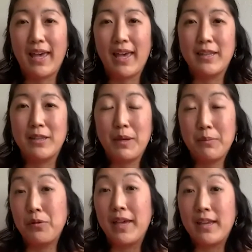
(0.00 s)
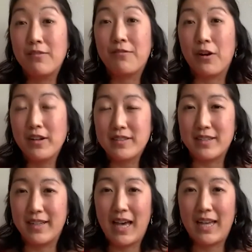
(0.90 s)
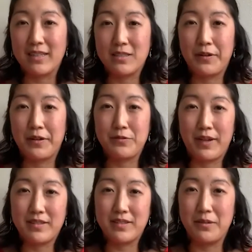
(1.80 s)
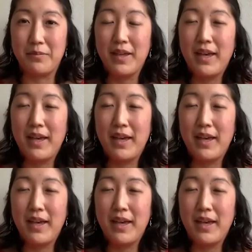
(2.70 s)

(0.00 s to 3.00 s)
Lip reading: And the people in Ferguson had experienced racism